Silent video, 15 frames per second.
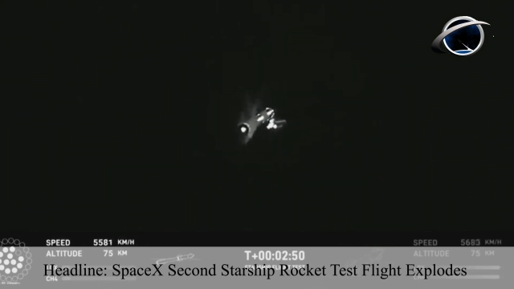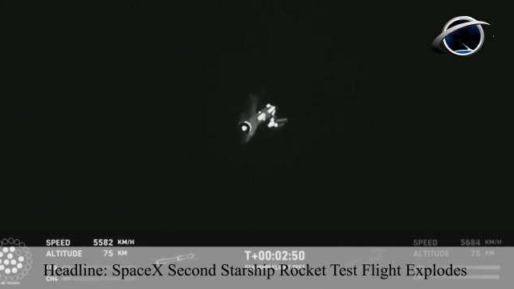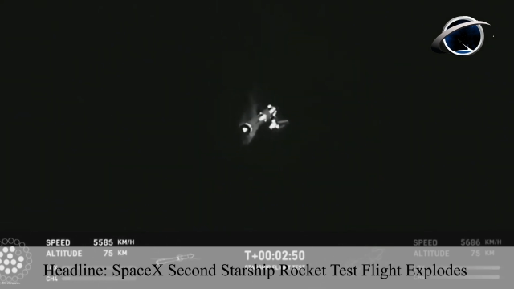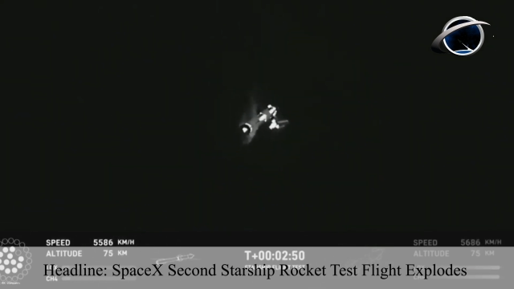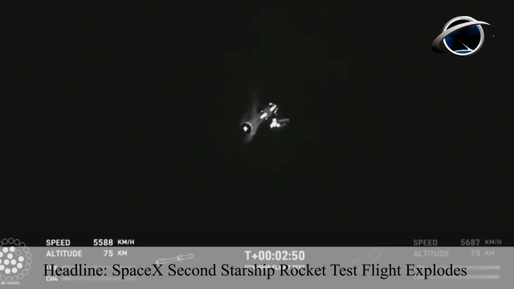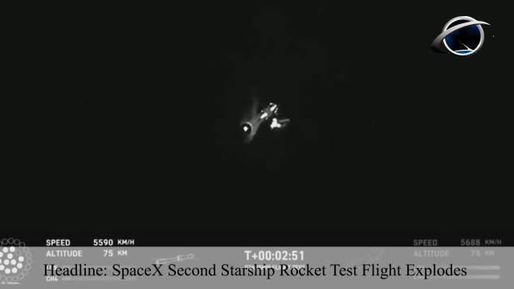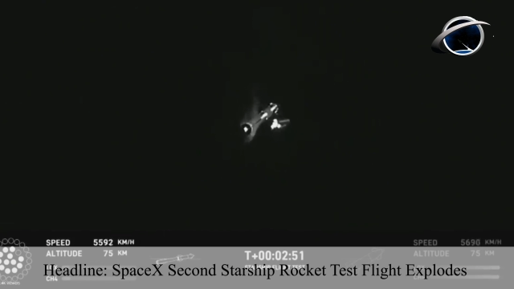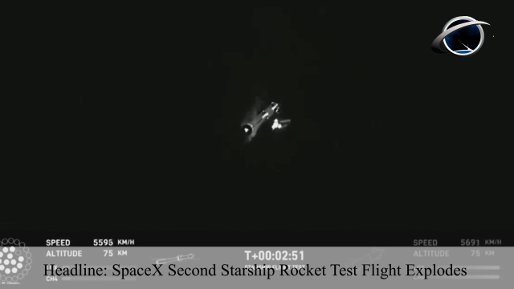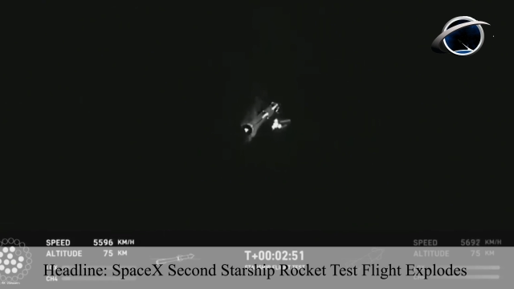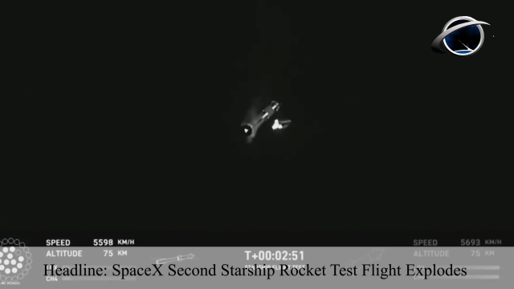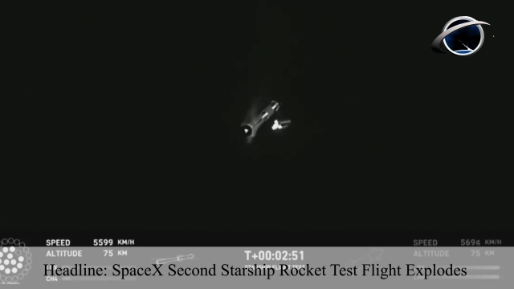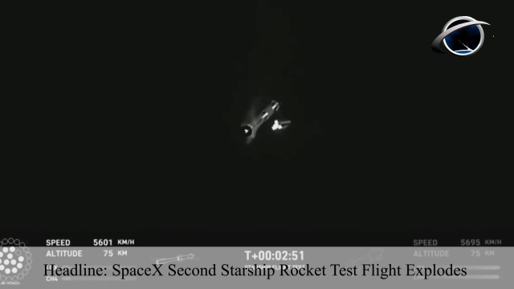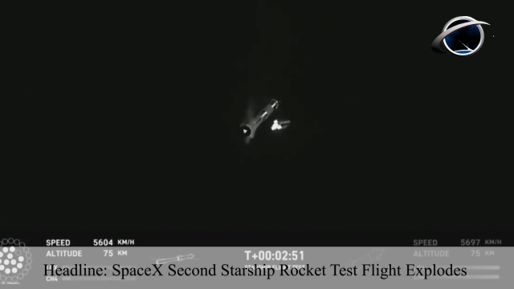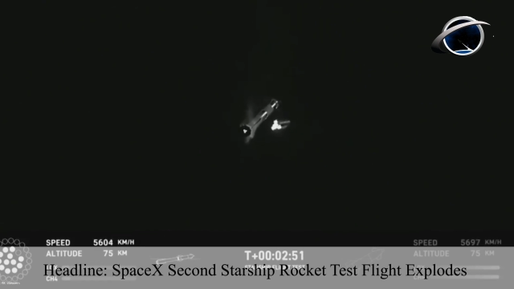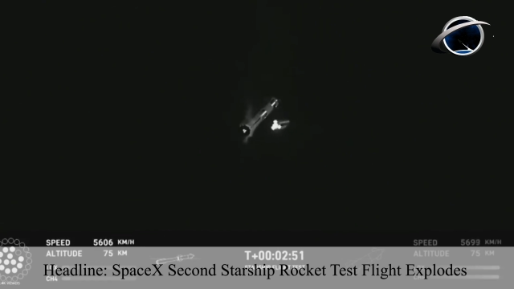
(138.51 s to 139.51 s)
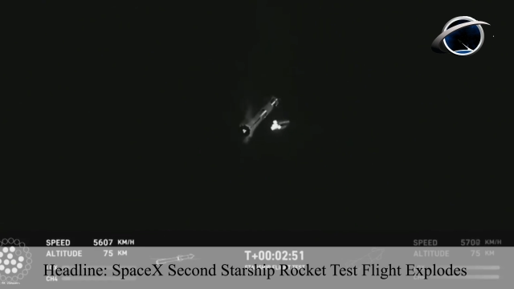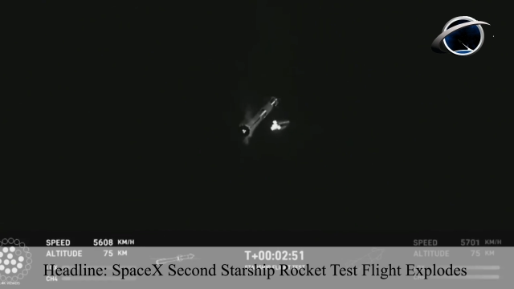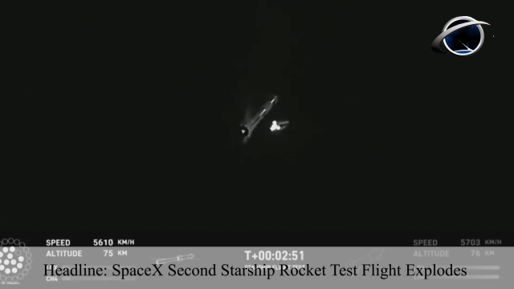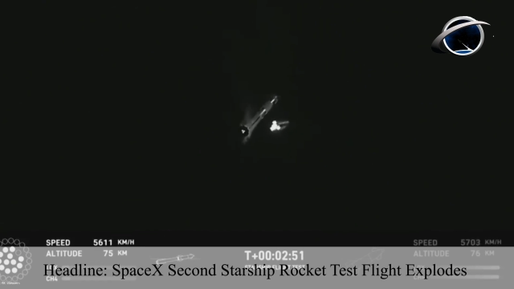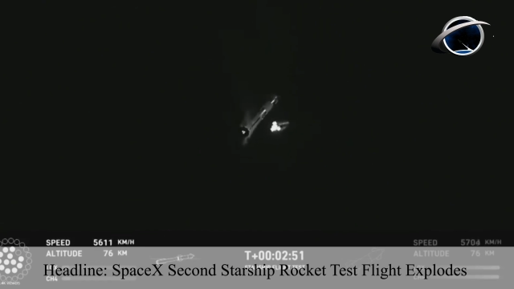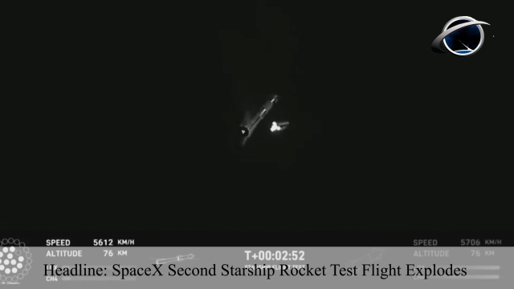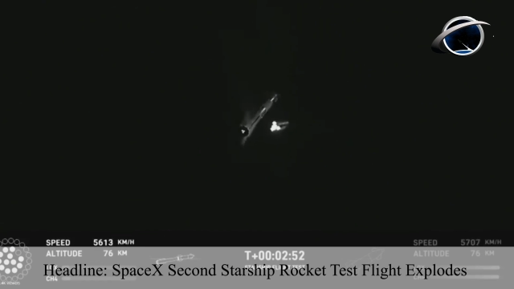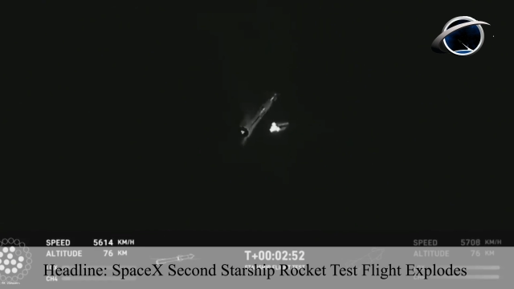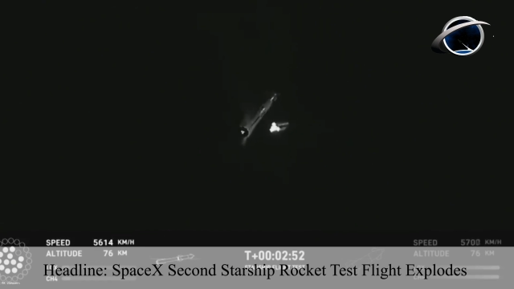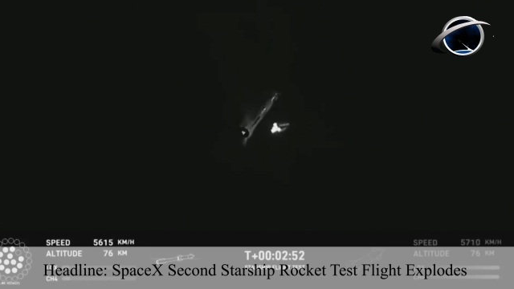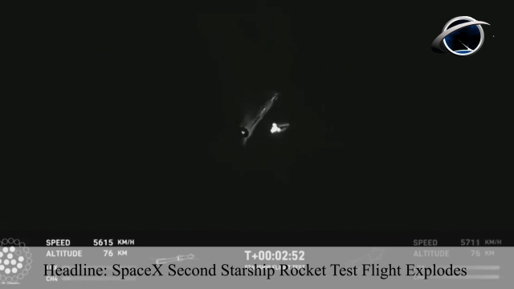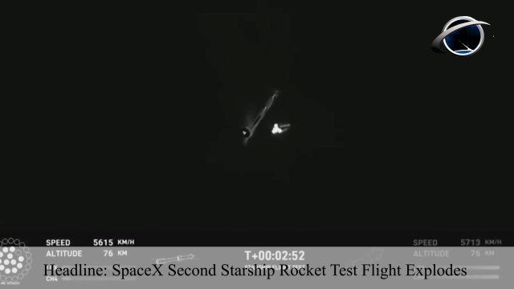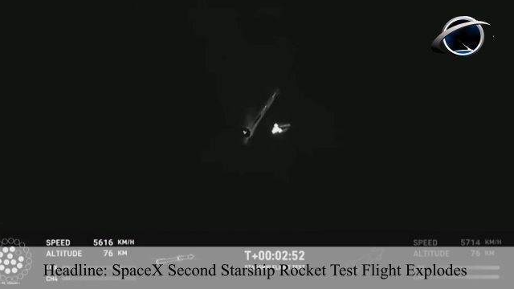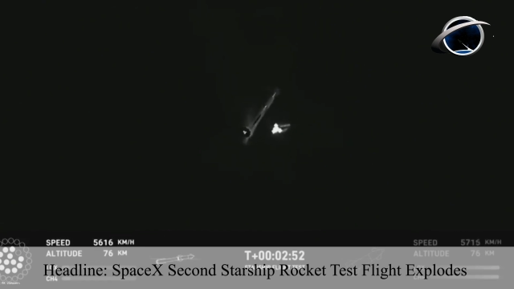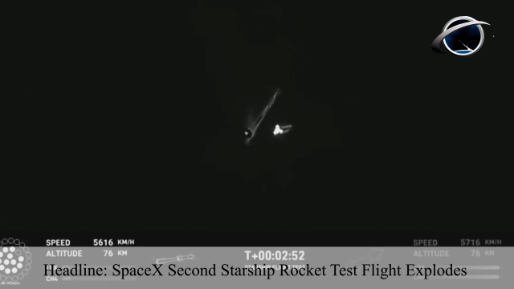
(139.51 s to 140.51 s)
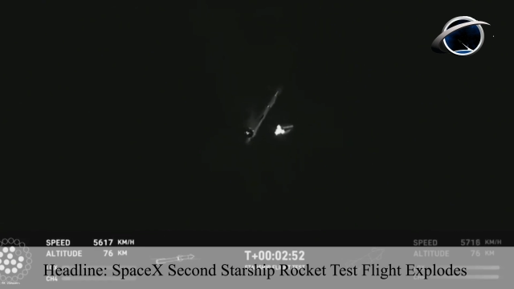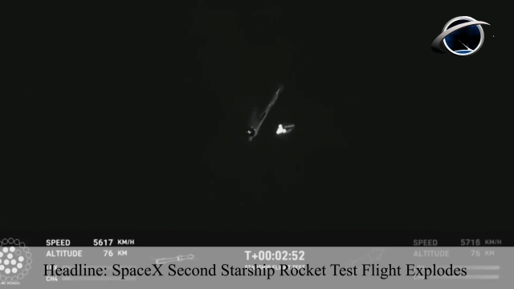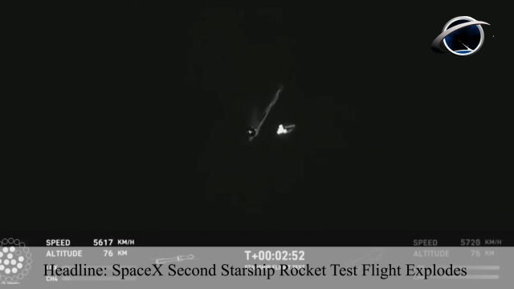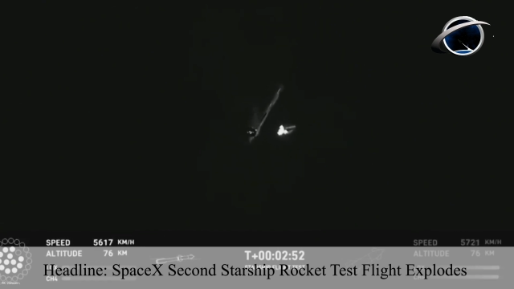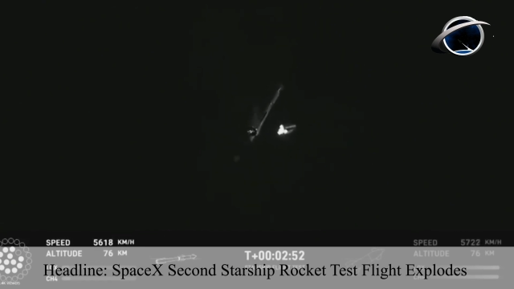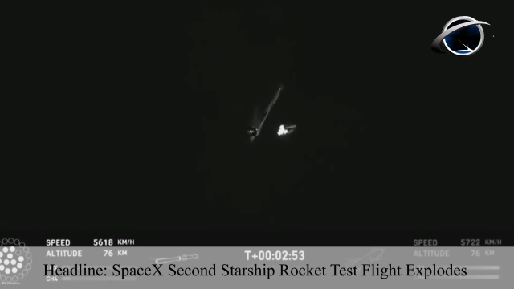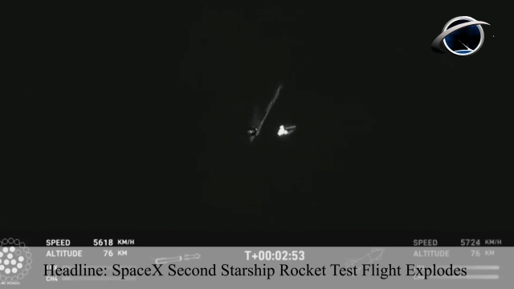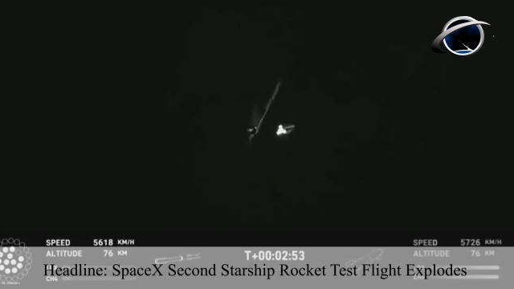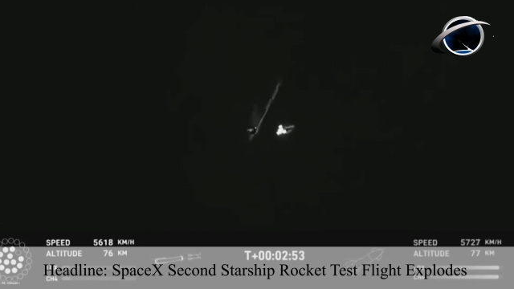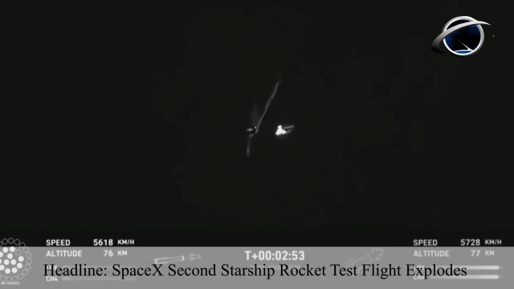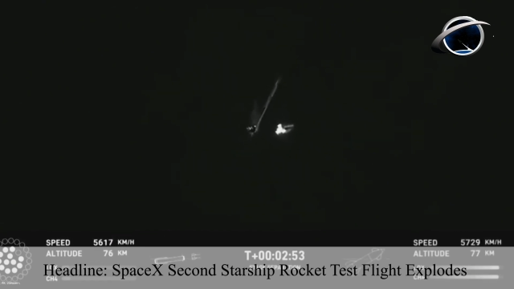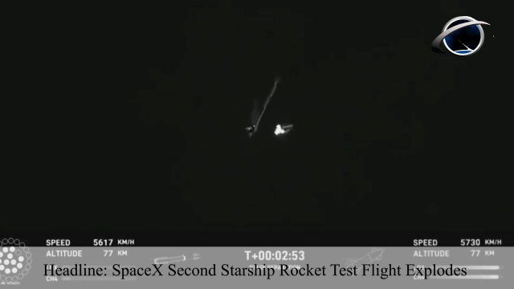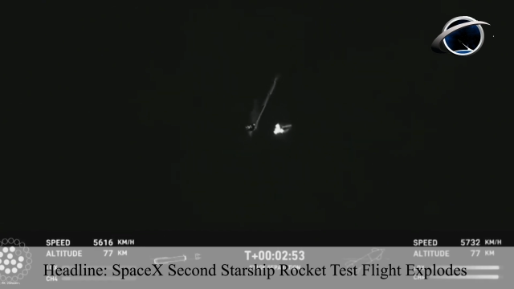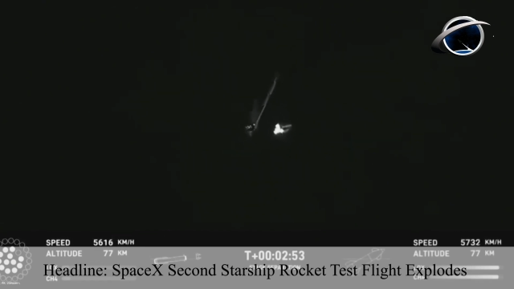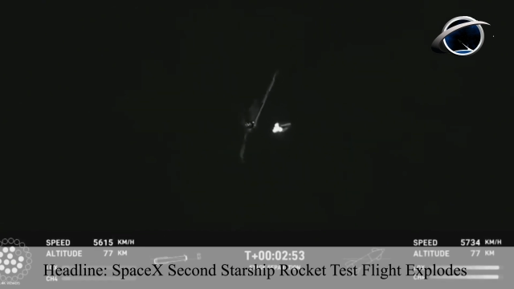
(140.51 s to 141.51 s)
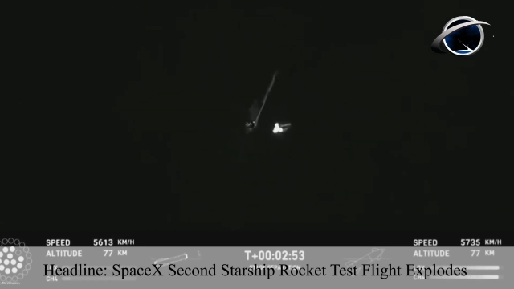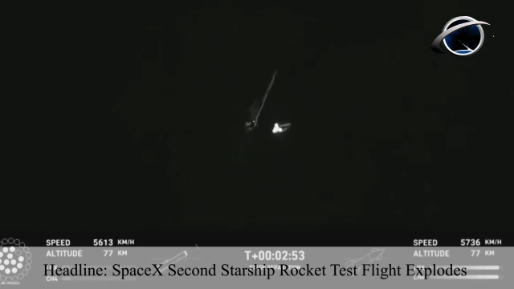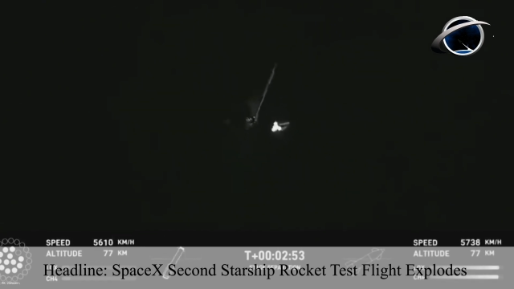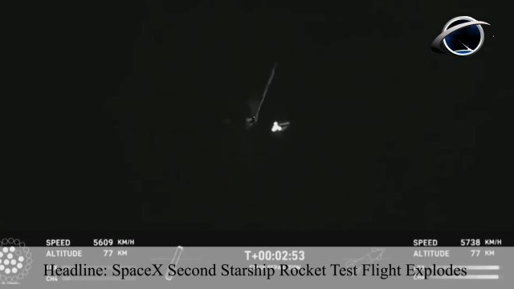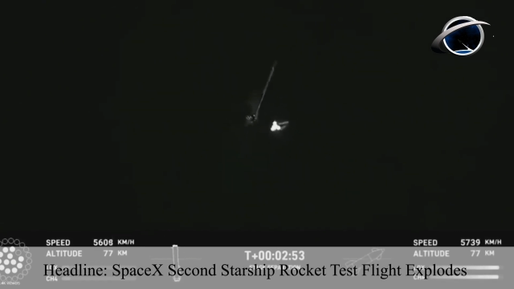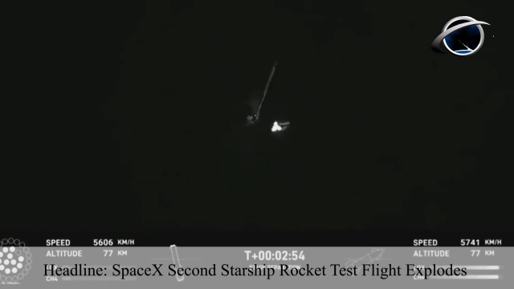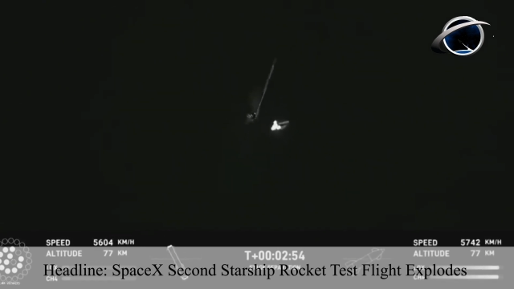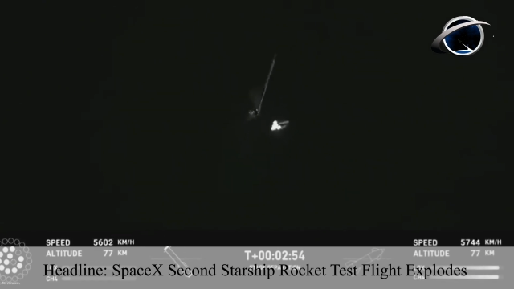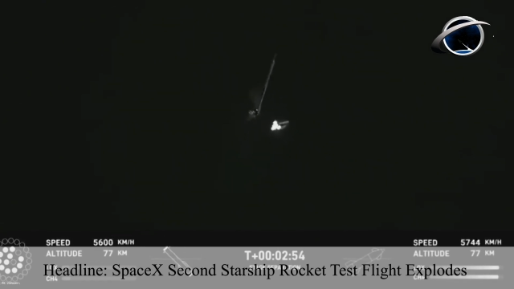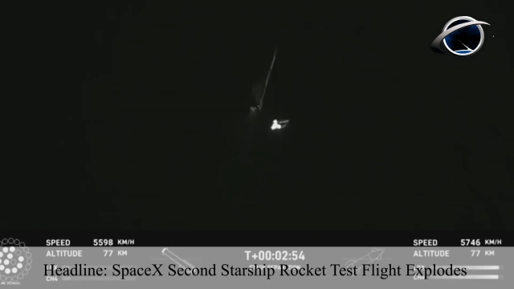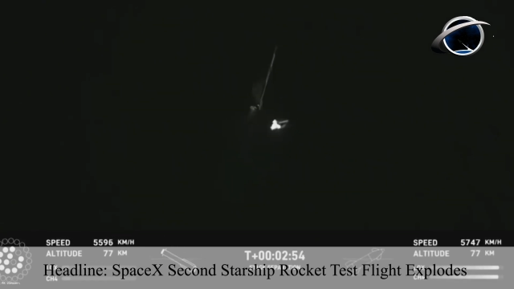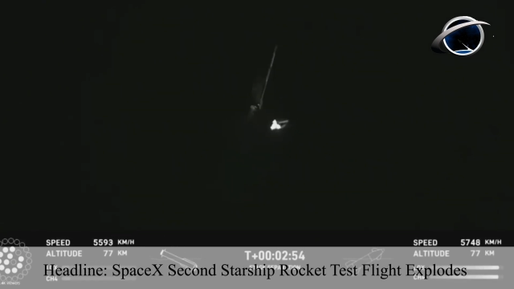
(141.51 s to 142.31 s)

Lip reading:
Nobody's mouth can be seen.